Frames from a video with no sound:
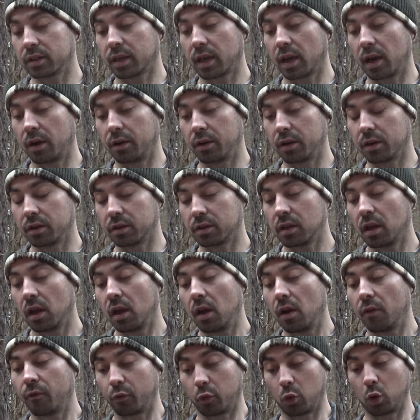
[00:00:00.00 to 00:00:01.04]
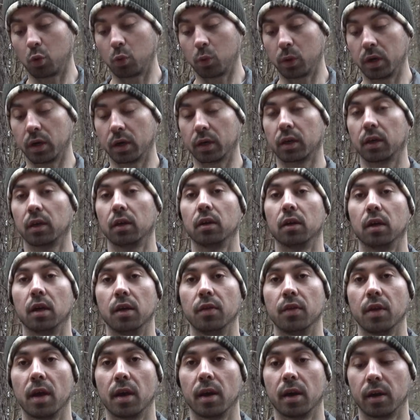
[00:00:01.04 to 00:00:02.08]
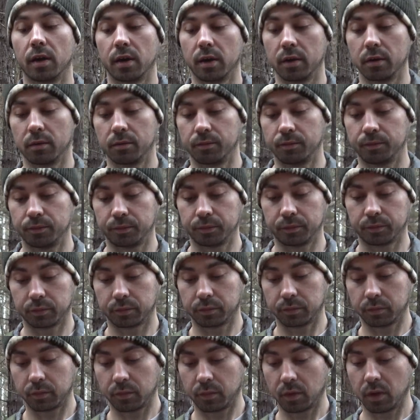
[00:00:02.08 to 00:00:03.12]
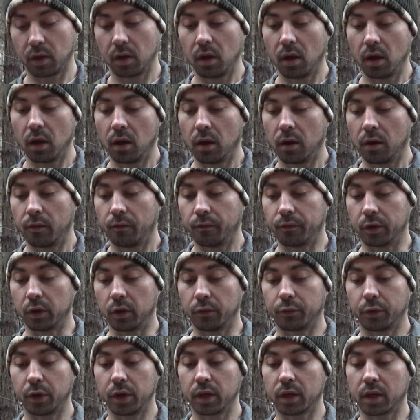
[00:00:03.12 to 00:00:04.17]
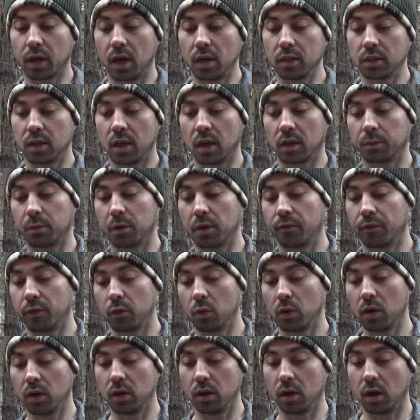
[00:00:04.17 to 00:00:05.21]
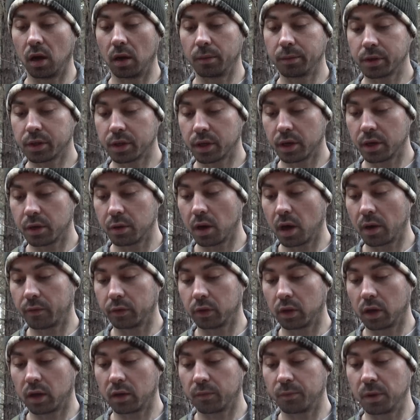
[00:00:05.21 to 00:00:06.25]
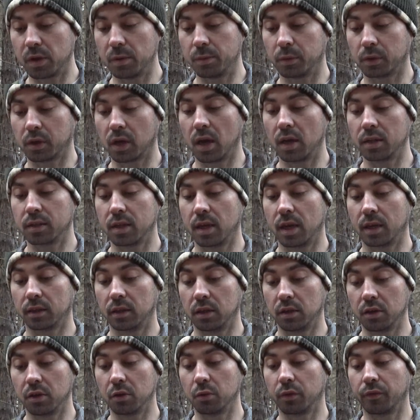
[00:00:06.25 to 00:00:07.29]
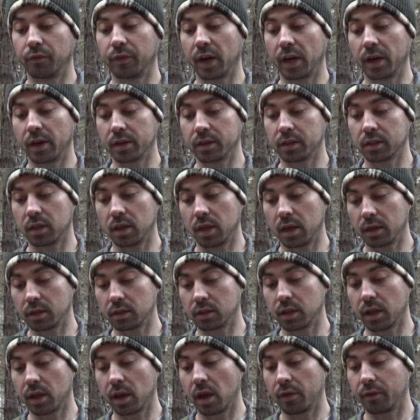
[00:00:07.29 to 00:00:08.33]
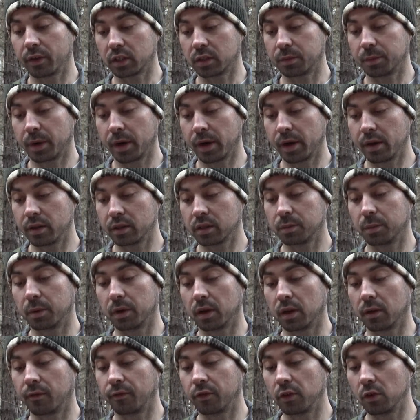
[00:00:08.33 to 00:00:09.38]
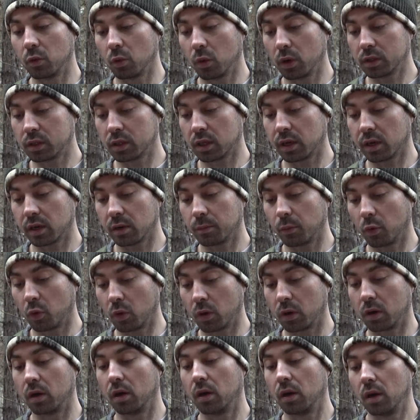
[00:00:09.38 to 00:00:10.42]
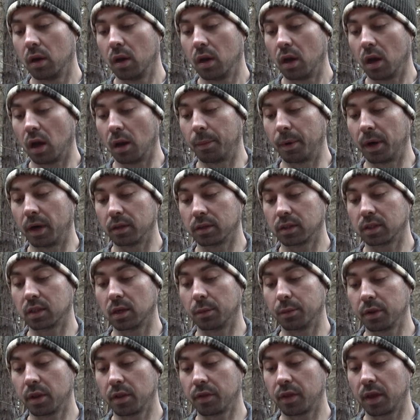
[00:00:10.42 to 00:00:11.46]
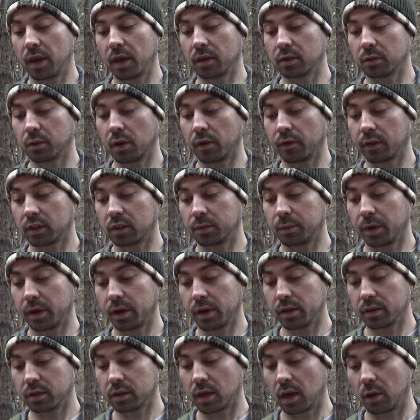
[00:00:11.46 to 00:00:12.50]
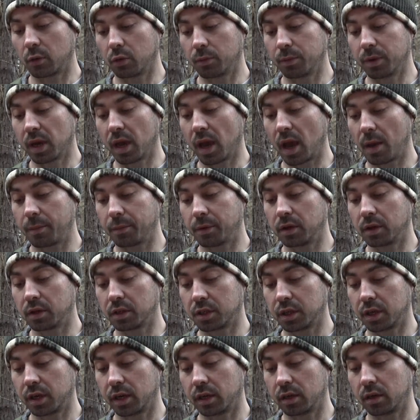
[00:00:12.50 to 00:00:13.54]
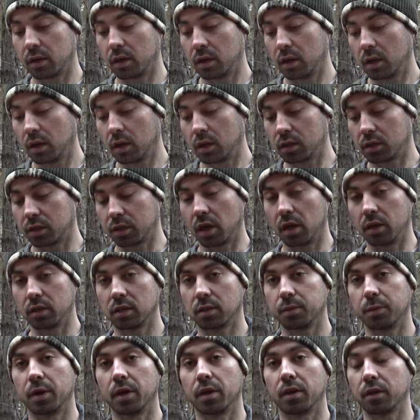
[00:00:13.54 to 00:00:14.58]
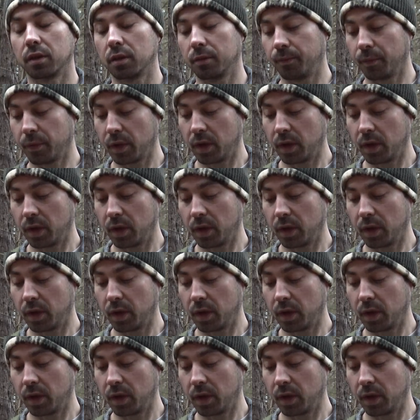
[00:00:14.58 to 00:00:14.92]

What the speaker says: counties for work in that area. Feel free to contact me if you want. I'm sure you have a lot of people contacting you with various things they have experienced, but if you want to hear more about some of the things we have experienced, I would be happy to share. Sean Smith.